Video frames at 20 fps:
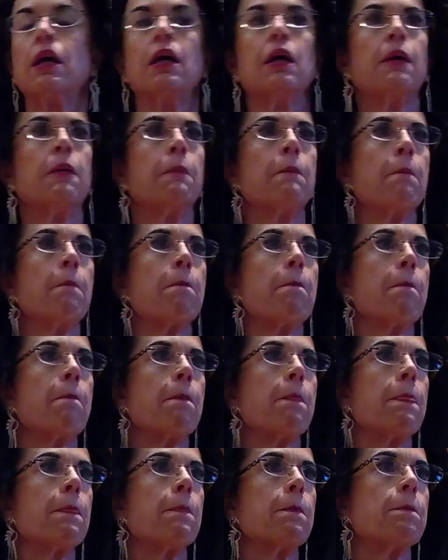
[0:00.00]

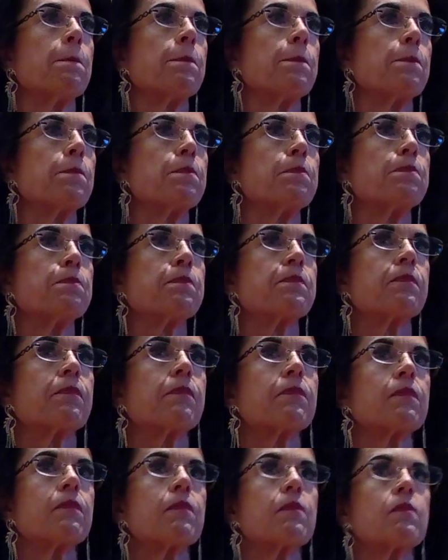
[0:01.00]

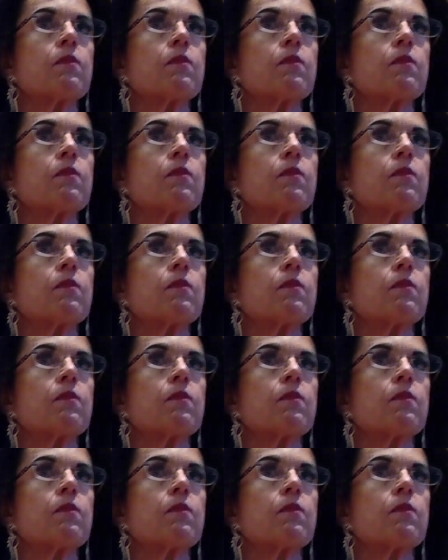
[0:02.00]
(silence)